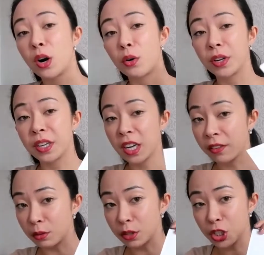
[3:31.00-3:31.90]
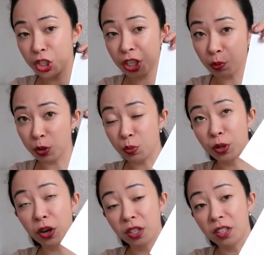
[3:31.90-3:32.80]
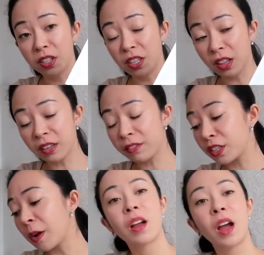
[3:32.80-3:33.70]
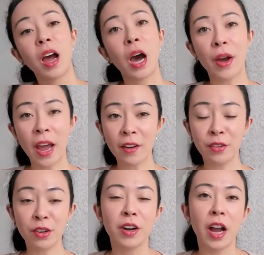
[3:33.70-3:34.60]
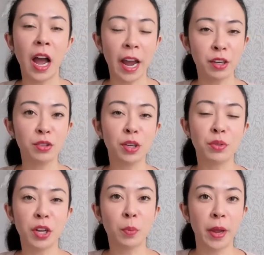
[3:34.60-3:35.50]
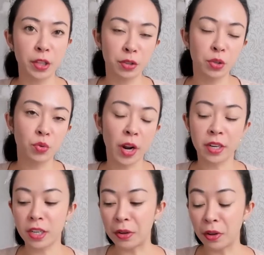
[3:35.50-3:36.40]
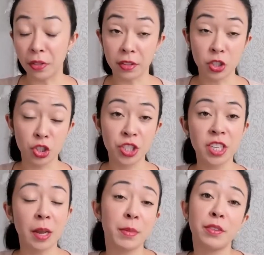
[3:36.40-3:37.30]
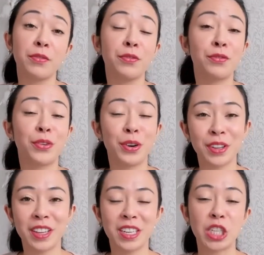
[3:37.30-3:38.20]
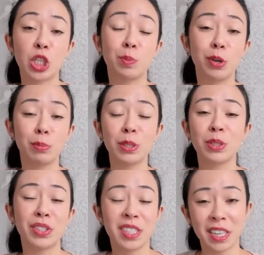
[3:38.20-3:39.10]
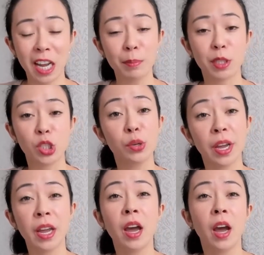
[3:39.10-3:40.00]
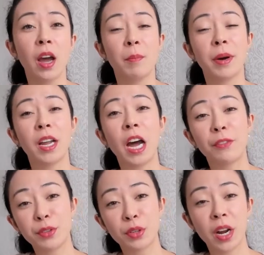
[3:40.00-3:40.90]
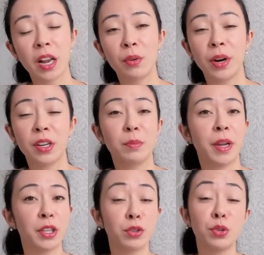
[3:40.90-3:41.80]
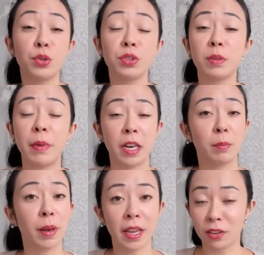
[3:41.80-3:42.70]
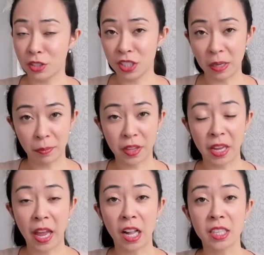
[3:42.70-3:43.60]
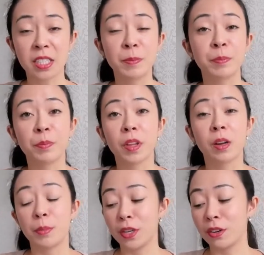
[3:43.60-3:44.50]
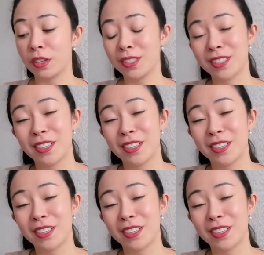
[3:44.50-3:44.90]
recovery sheet which we got delivered. However, I do not recommend you to write it down on this sheet. I mean, for the initial purpose on setting up, it's okay. But after, I'll recommend you to use a metal plate or something else because